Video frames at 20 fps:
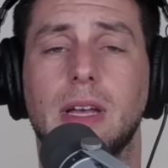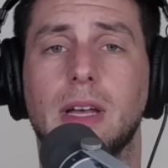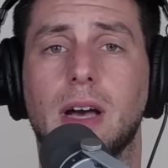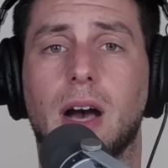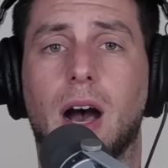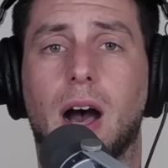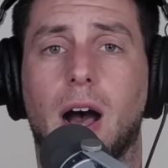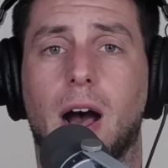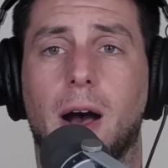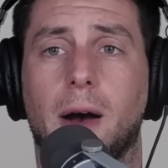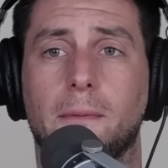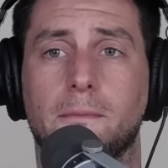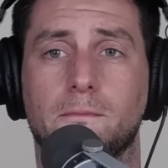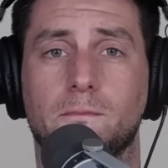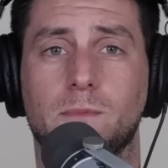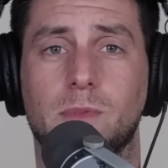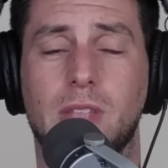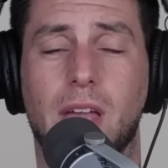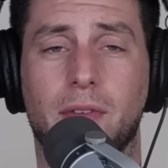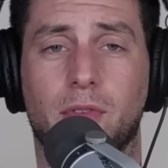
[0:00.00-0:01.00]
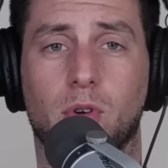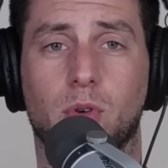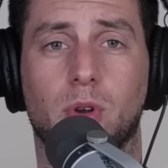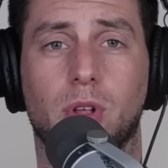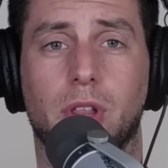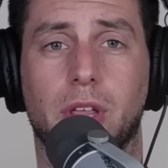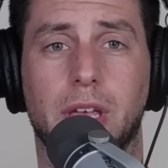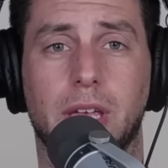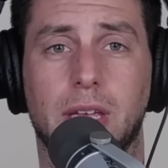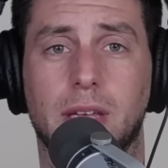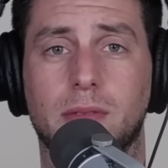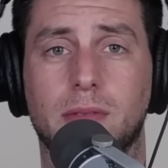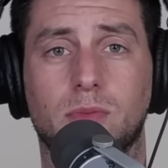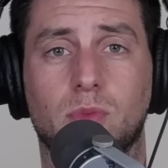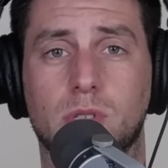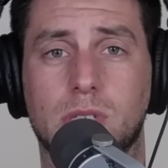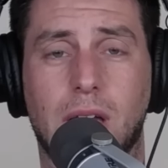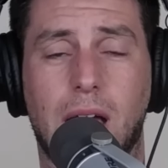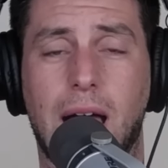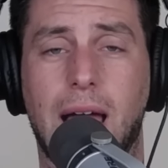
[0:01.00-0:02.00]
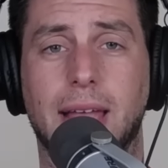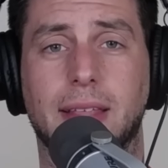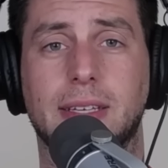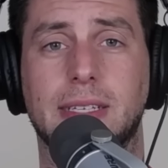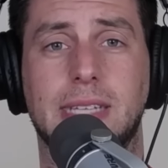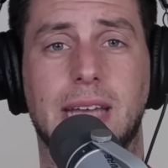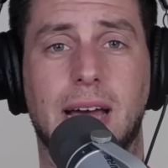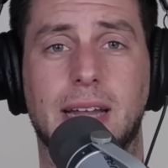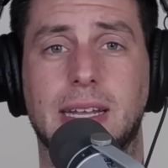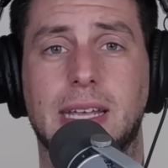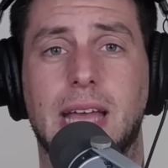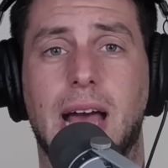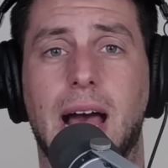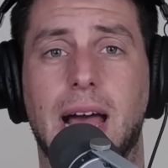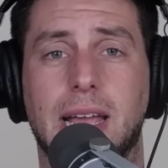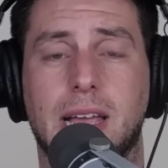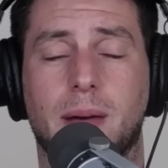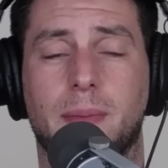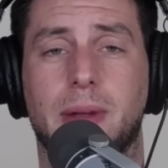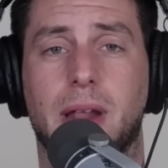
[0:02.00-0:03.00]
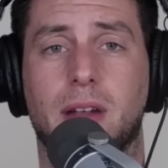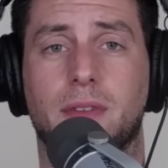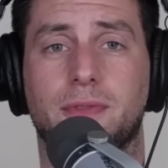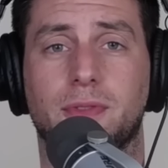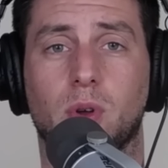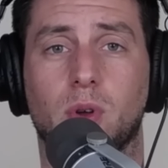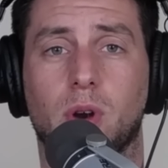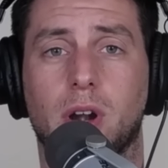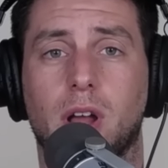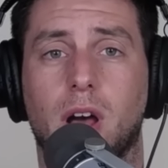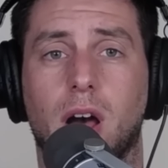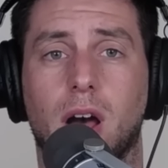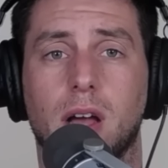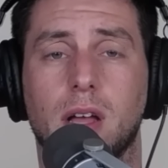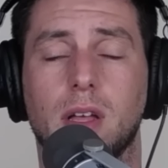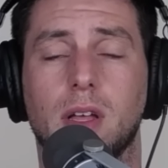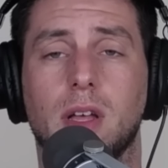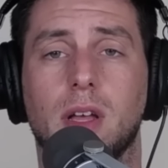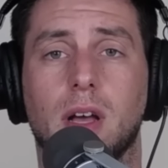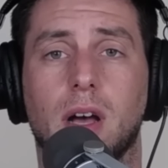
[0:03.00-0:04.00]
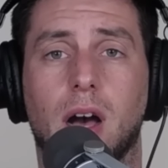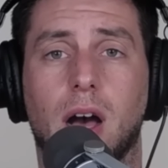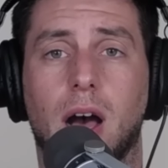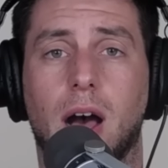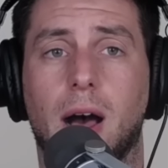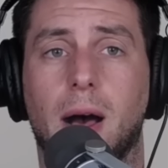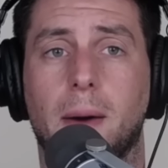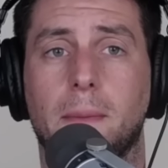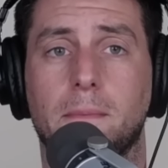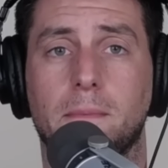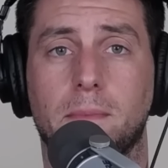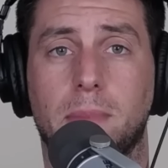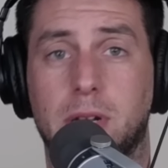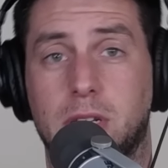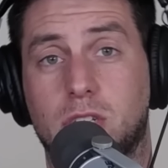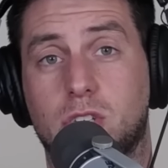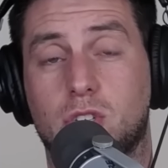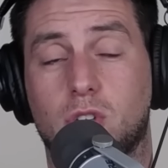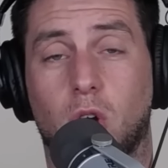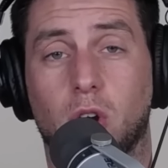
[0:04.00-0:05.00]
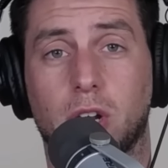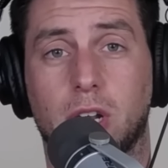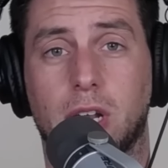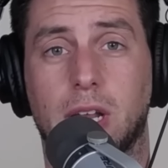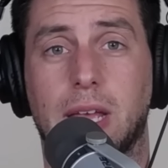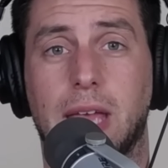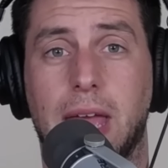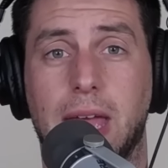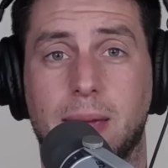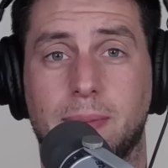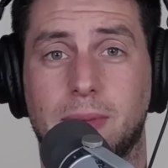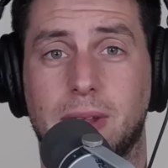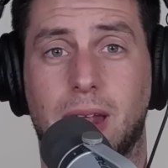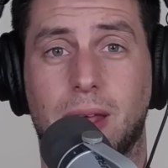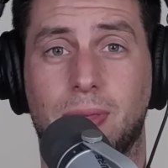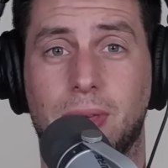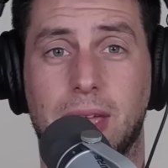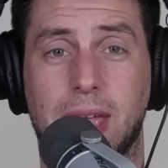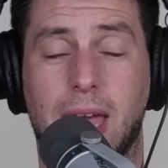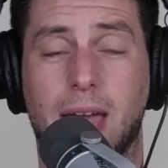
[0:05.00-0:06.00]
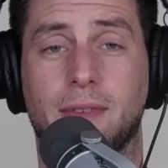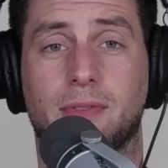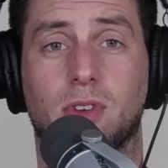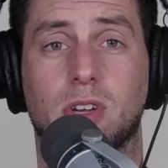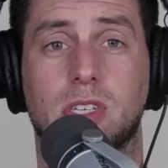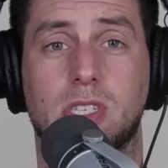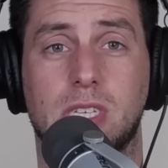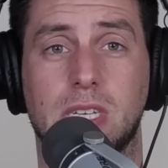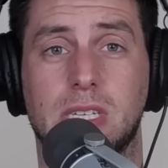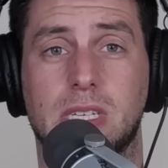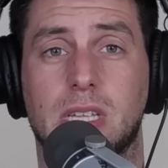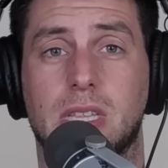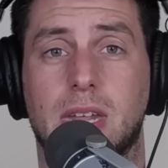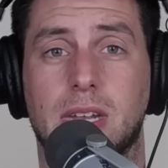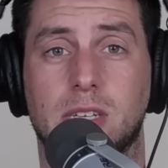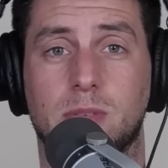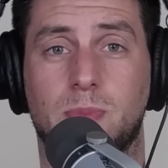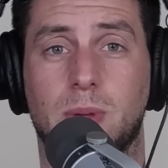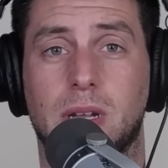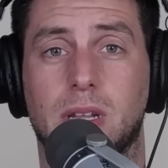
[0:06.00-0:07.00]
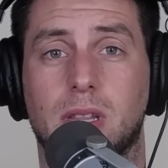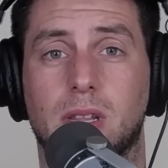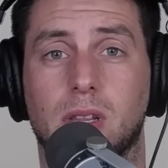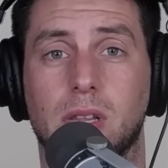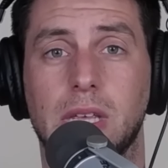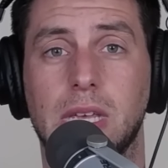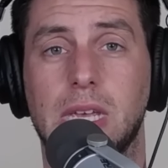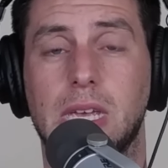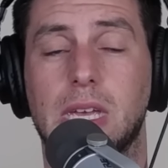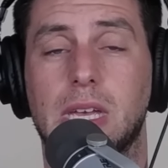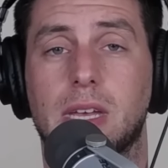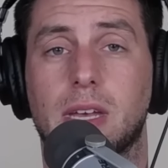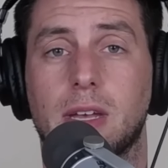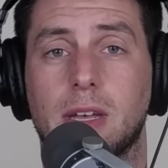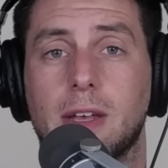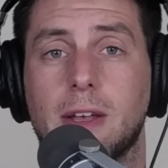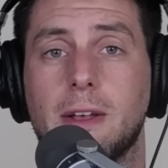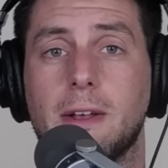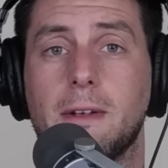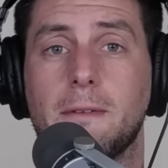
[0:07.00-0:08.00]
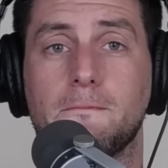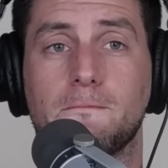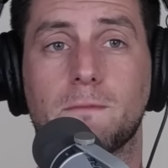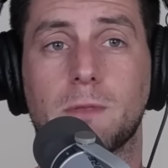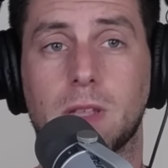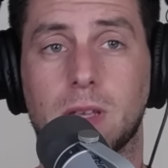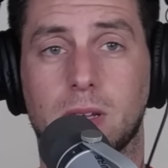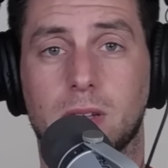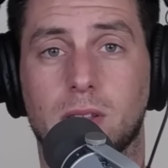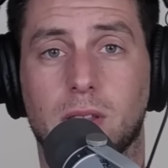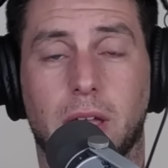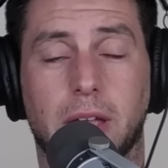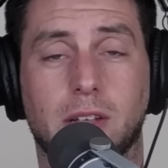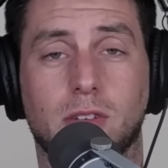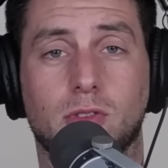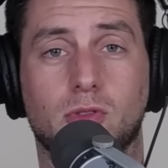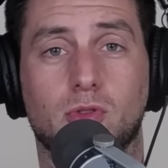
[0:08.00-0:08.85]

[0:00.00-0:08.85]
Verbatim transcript: Um, never really was a highly touted guy coming out of Florida um, but has started a game and I think every season that he's been in the league. Like